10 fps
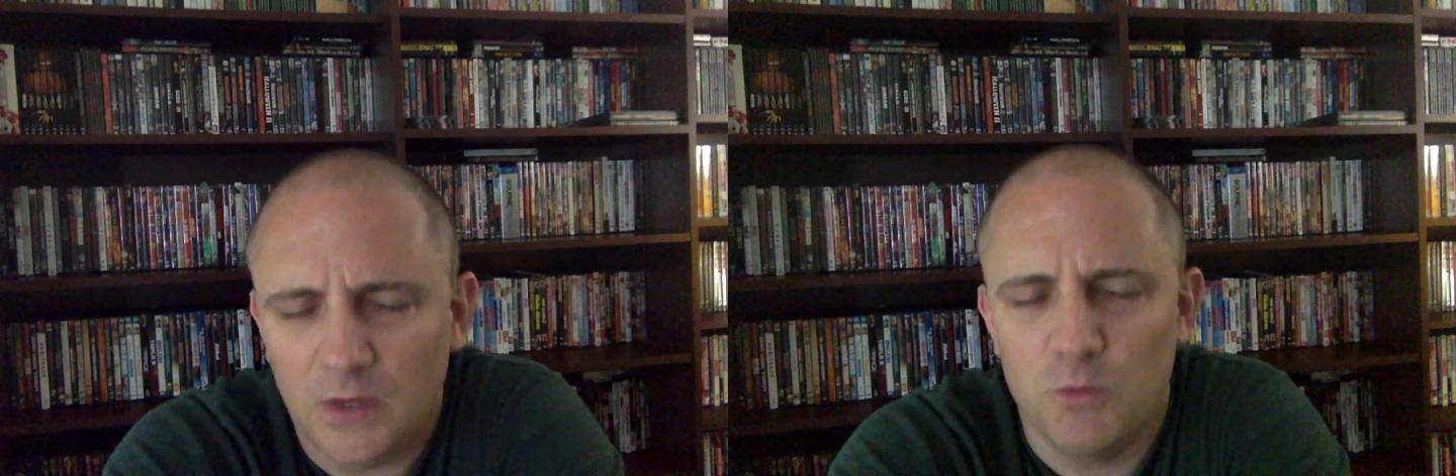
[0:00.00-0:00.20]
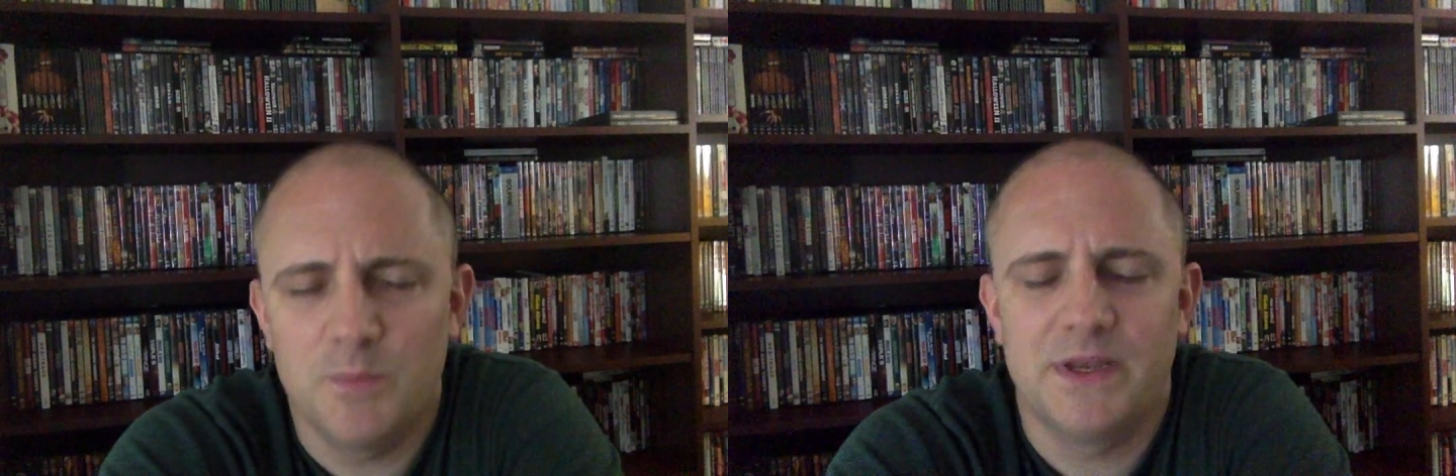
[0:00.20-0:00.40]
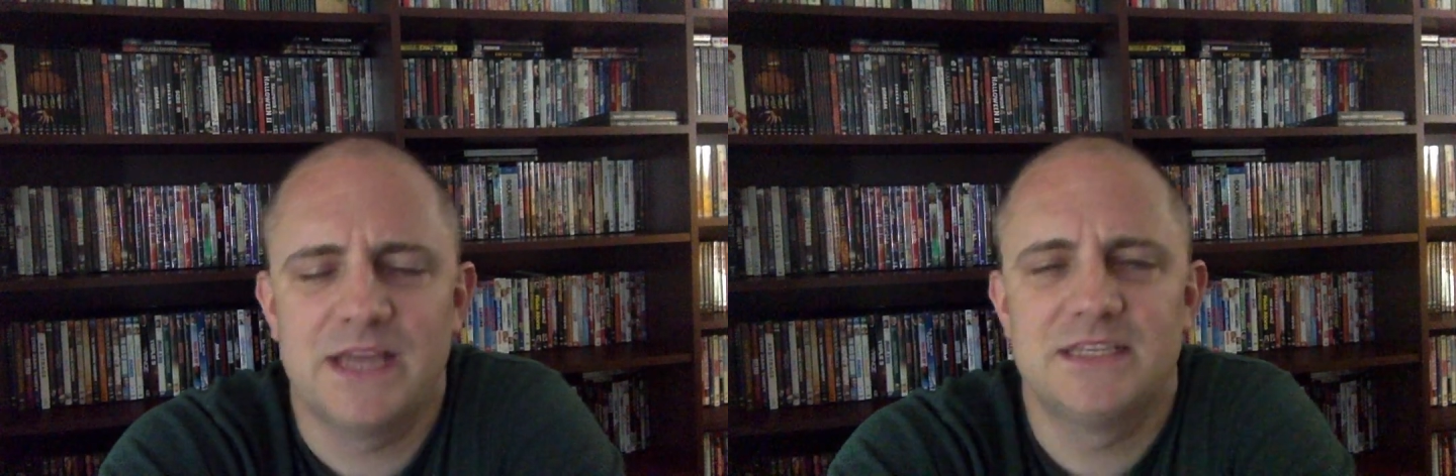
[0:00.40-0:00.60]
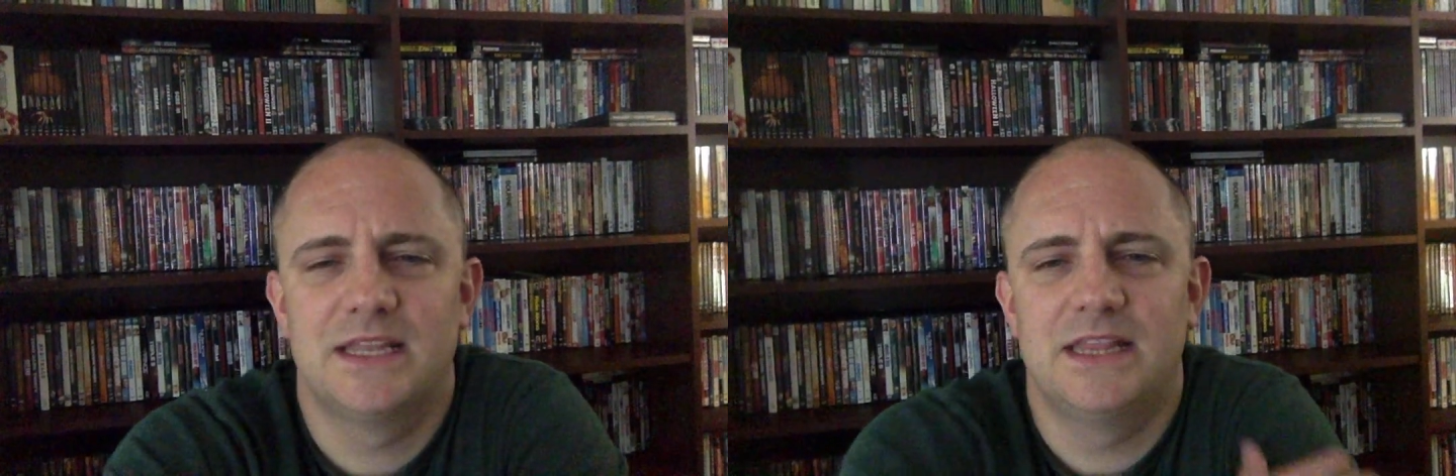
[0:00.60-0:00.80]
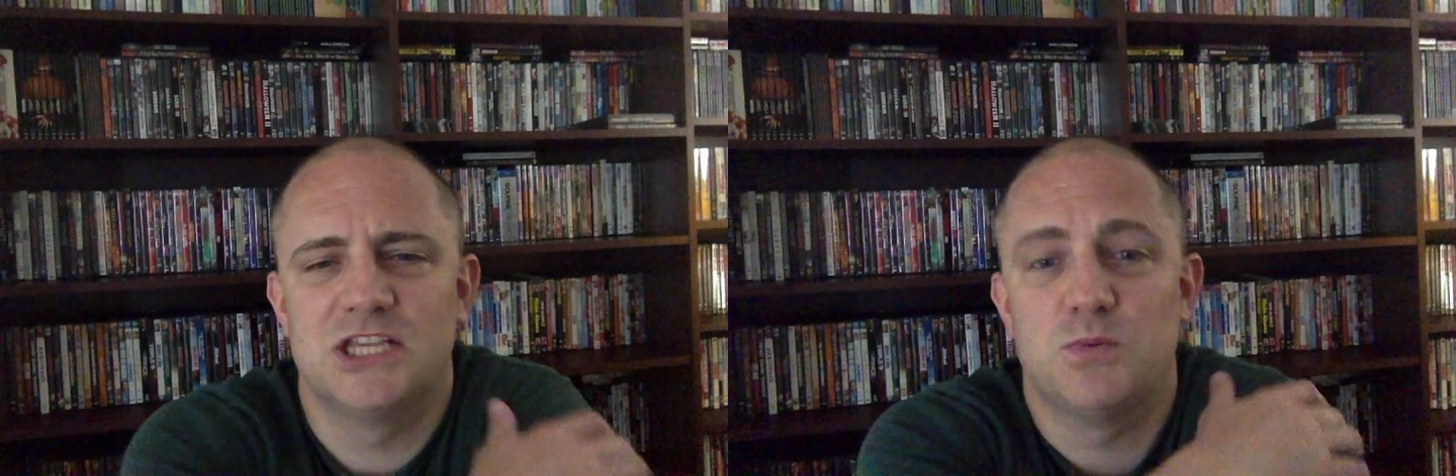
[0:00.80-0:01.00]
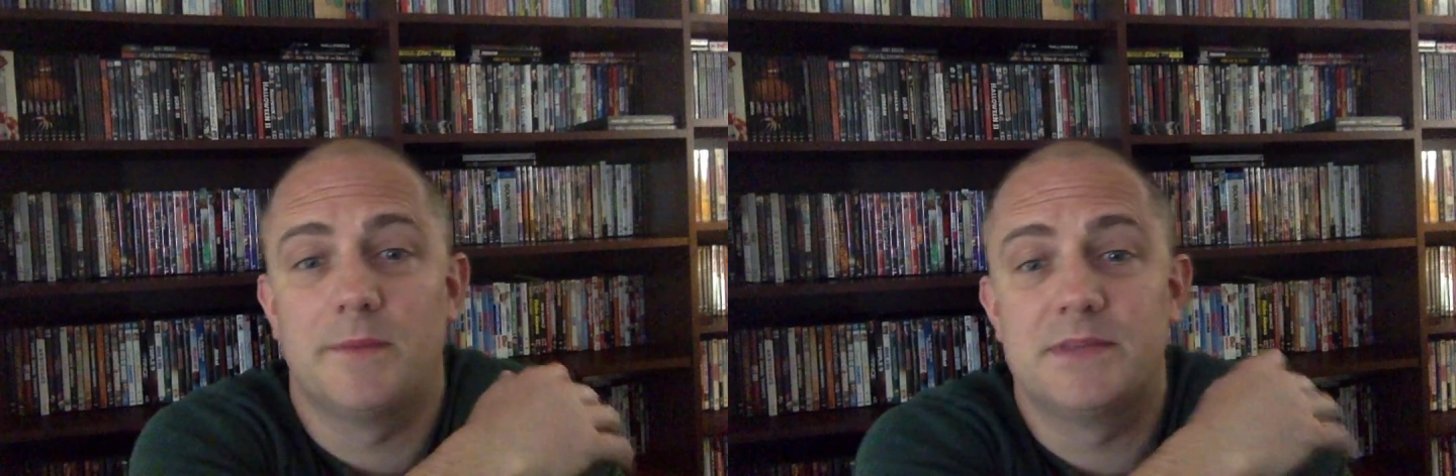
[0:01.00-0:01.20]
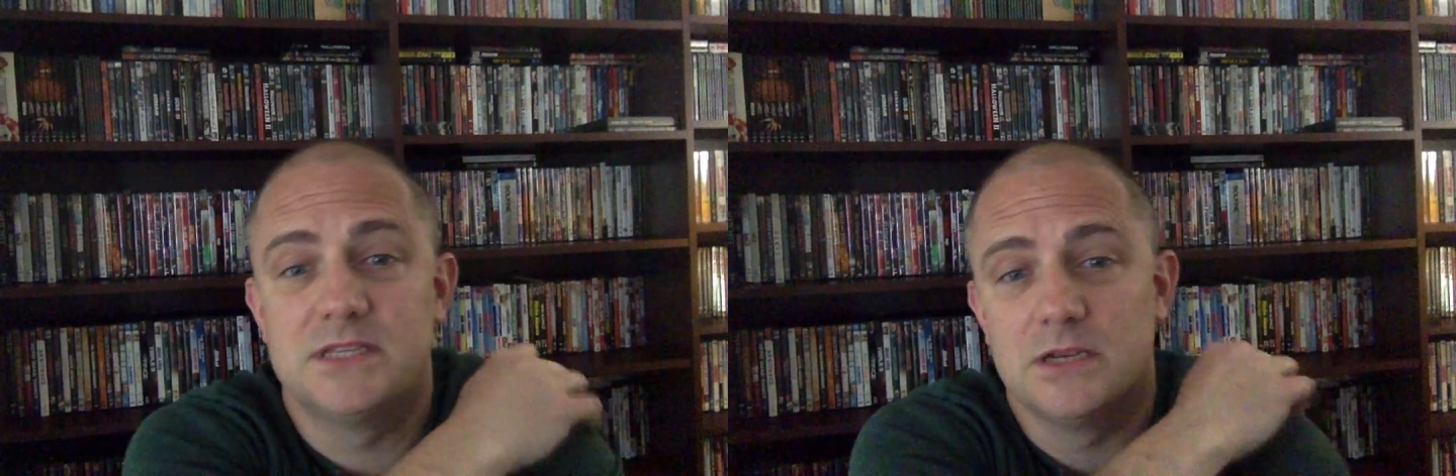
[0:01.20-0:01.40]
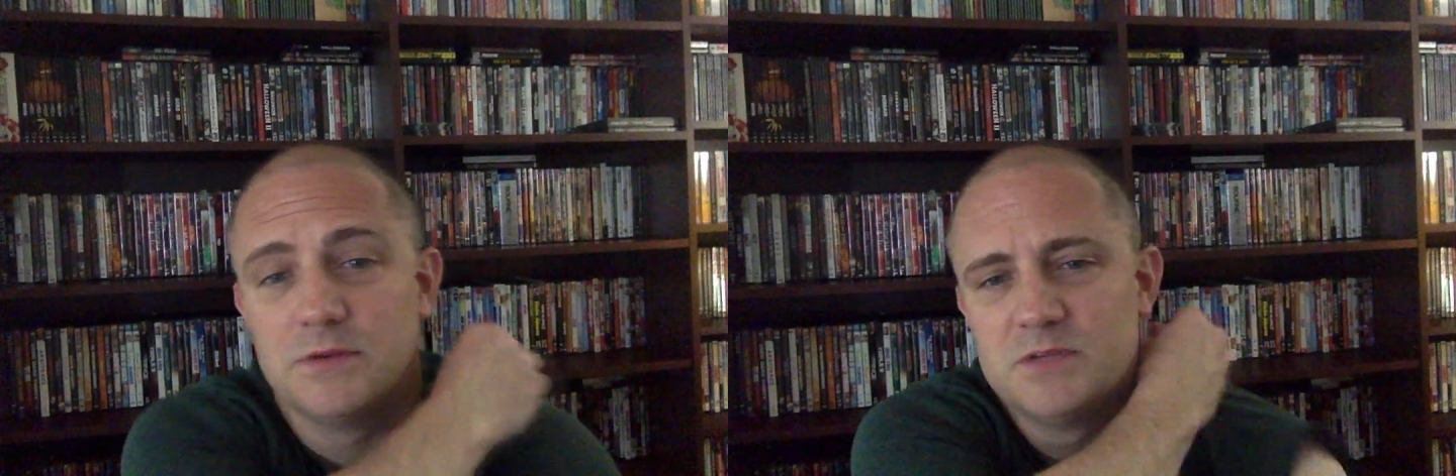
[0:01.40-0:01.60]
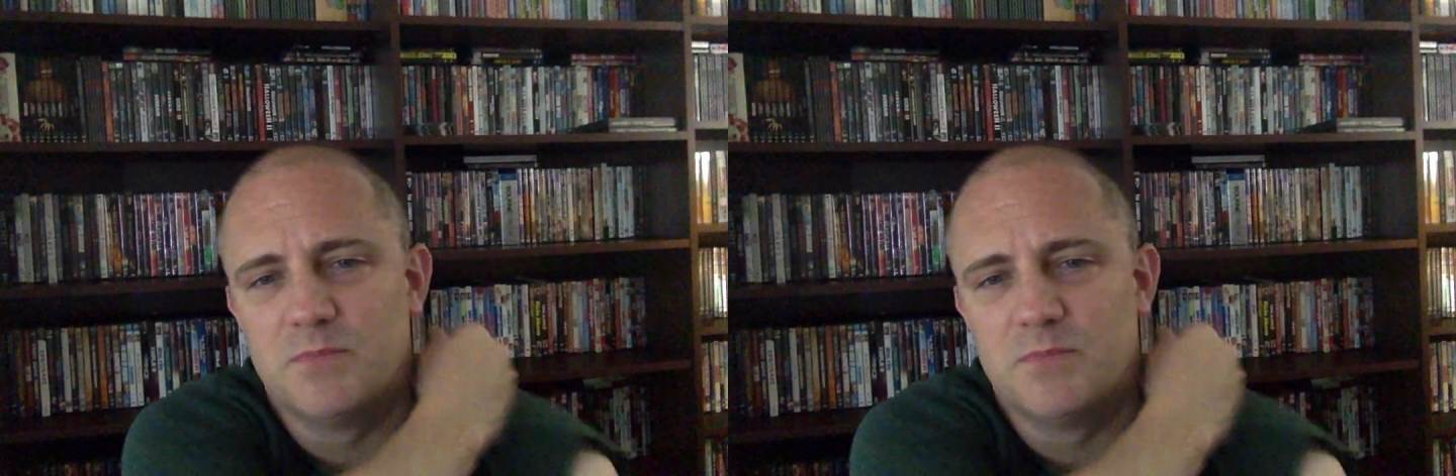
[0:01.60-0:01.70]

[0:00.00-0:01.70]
It would have been nice if they swept the series,